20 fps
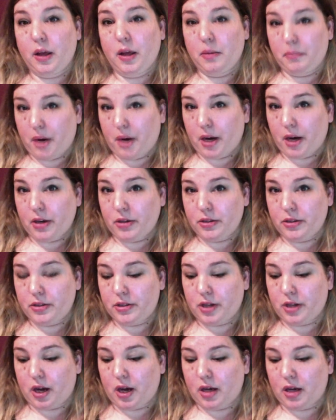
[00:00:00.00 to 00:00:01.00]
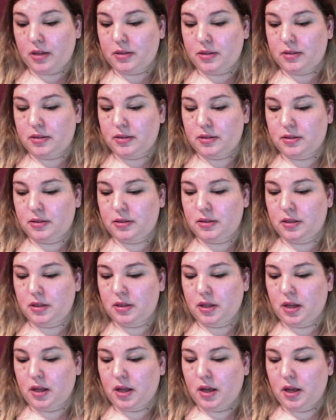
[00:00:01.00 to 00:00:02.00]
modern socks,
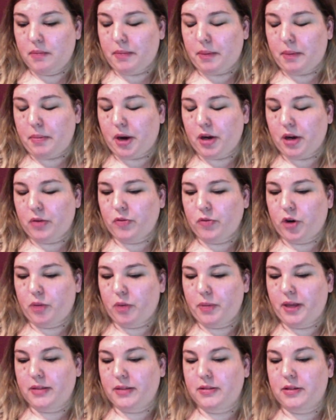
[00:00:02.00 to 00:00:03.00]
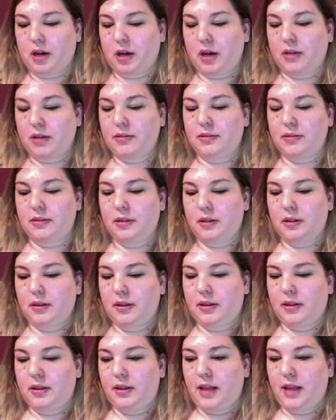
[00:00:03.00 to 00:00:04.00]
my modern romance socks,
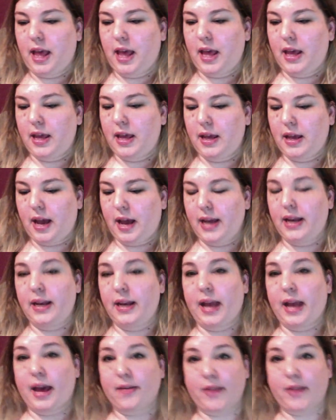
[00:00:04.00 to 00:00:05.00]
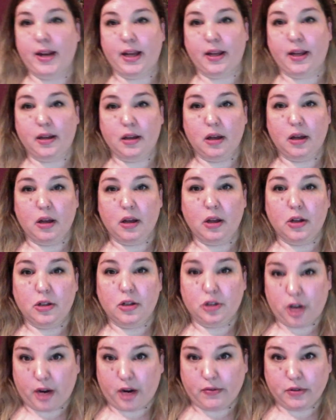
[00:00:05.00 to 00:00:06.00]
I didn't have any
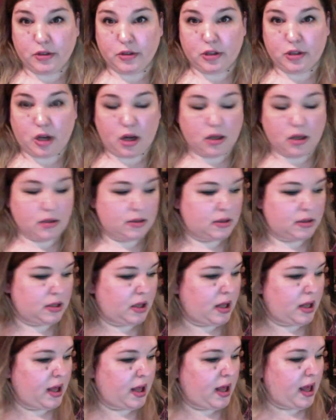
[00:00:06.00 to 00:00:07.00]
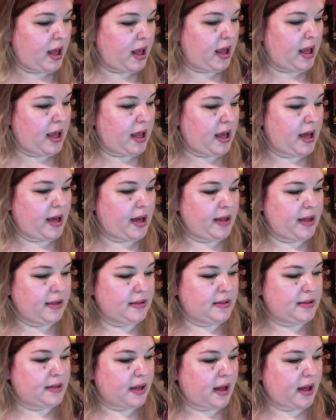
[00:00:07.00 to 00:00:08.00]
travel socks,
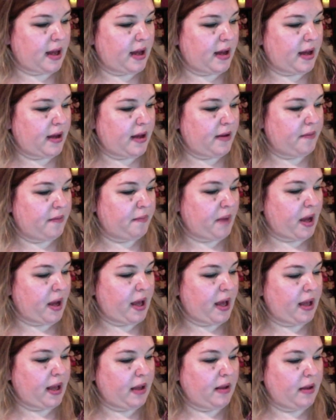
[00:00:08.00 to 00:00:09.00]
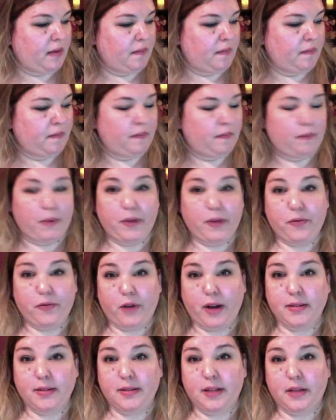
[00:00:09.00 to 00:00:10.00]
and my
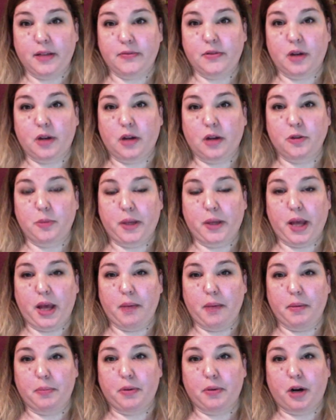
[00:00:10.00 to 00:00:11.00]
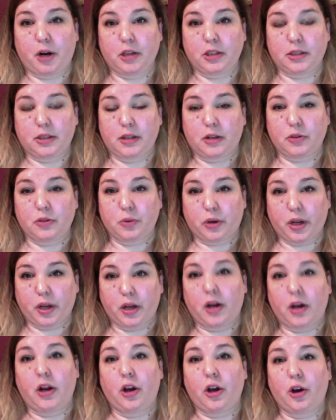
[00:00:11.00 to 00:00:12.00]
friend's gift socks became a project I was working
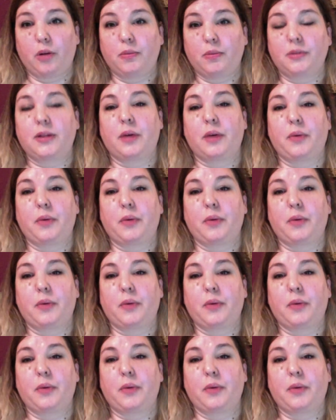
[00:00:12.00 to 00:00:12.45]
on home because I